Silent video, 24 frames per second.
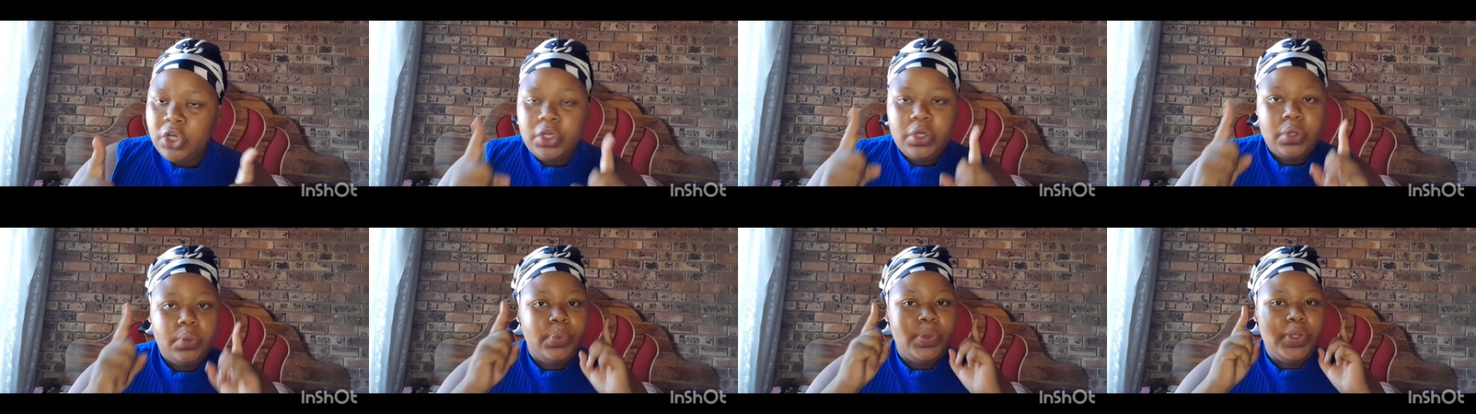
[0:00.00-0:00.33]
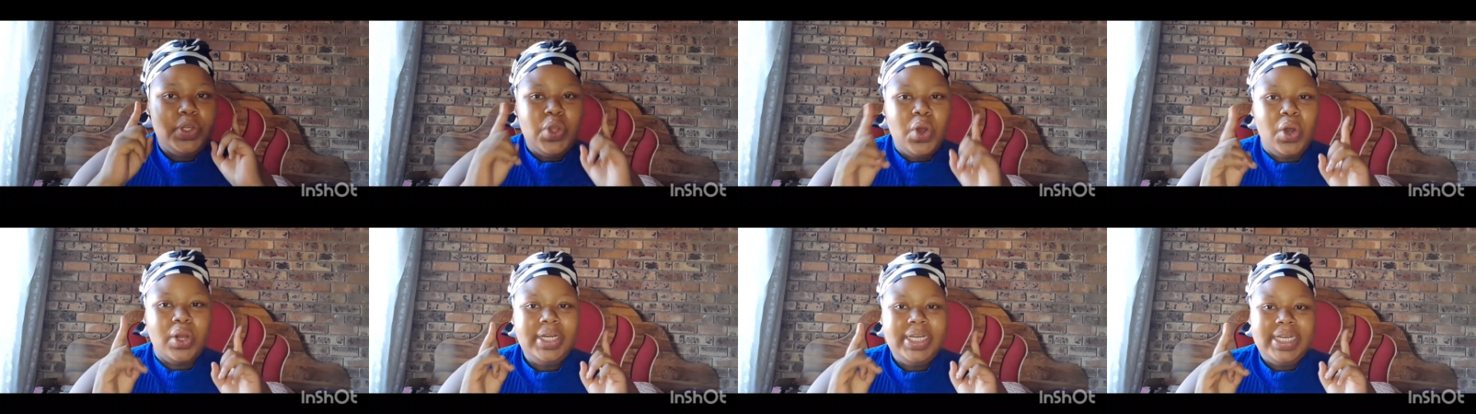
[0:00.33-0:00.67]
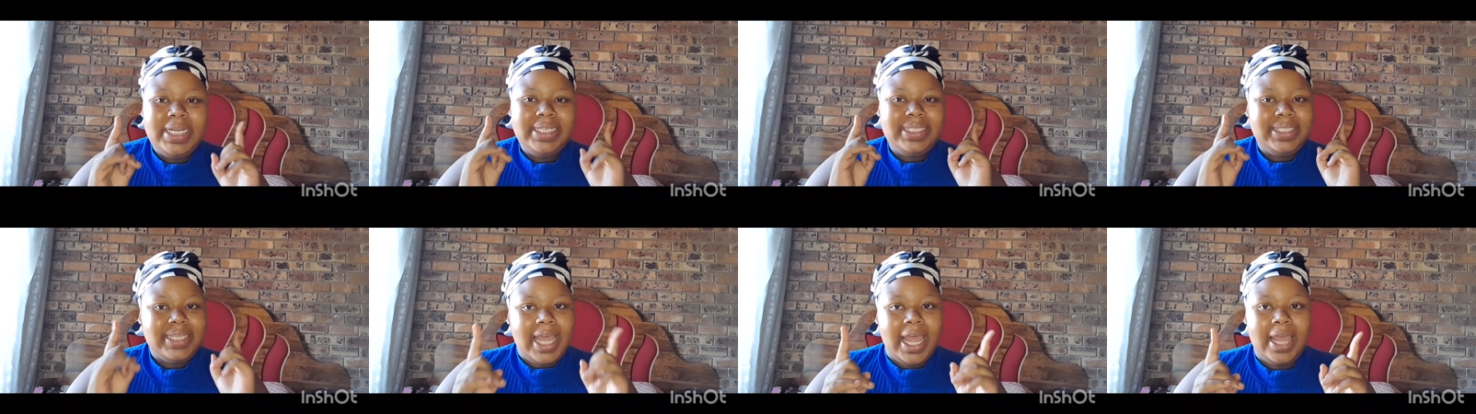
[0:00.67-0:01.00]
we don't
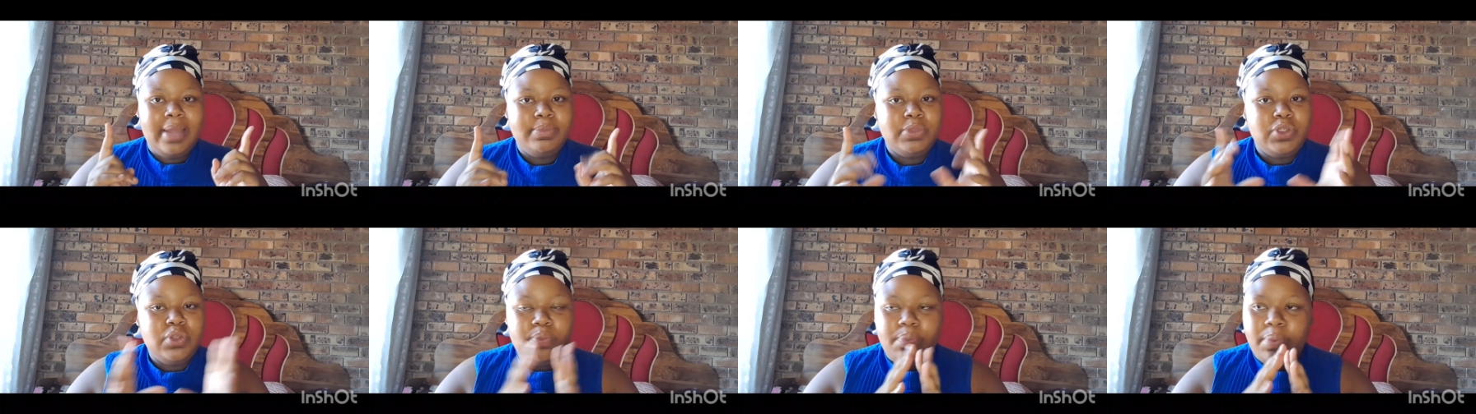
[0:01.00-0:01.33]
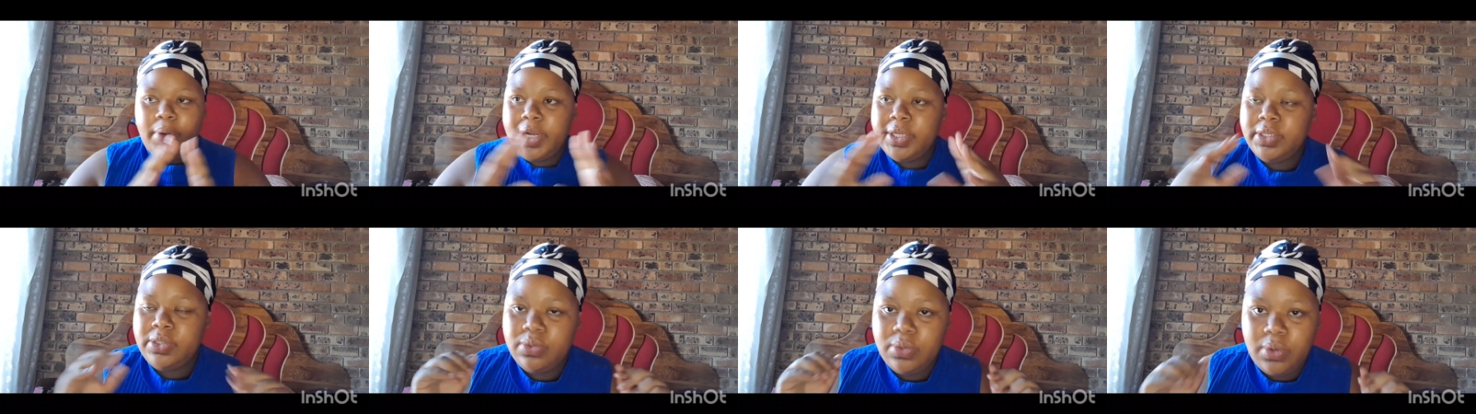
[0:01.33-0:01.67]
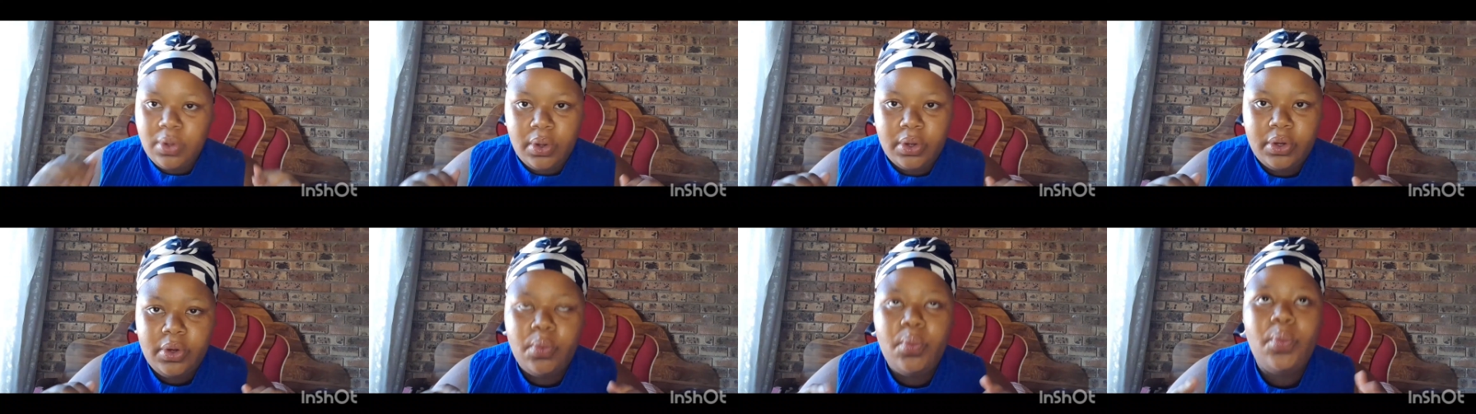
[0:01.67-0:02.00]
need time to pray to God.